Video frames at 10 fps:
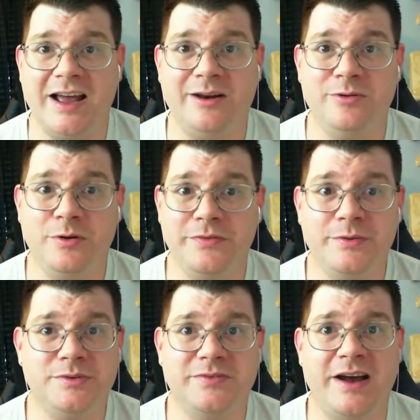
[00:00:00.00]
I don't know if he
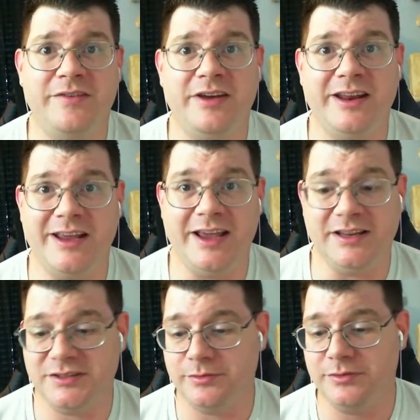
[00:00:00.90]
was 588.
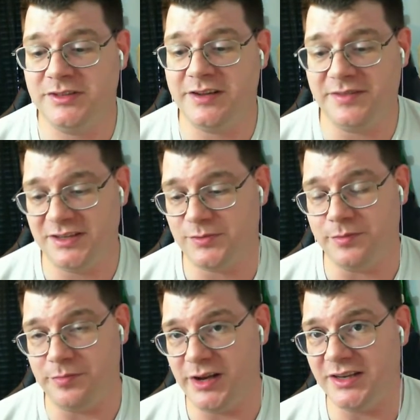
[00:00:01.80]
So we'll see if this
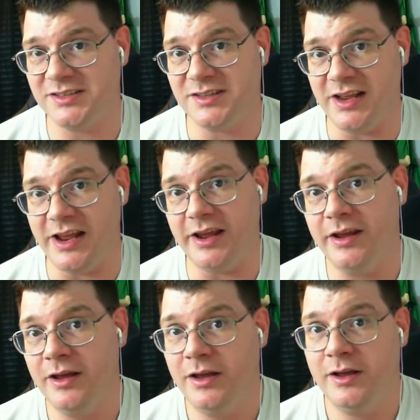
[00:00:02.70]
one beats the
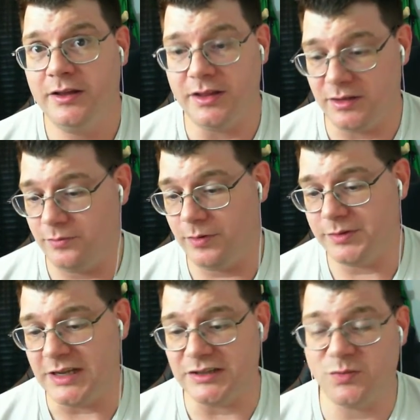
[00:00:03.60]
what was
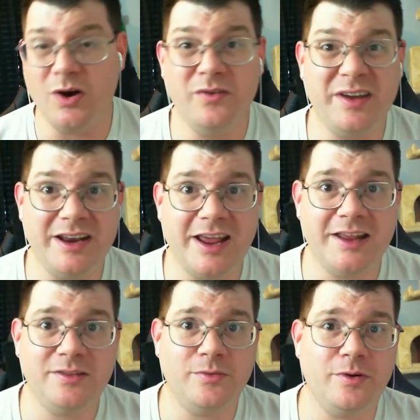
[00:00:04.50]
that
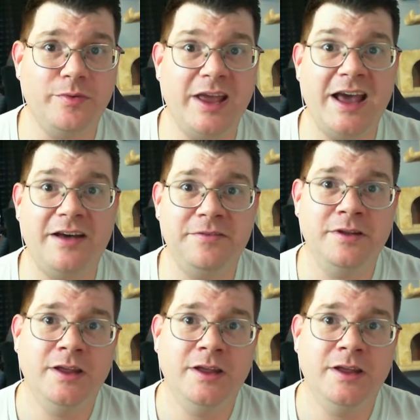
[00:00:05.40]
1288 to what we have.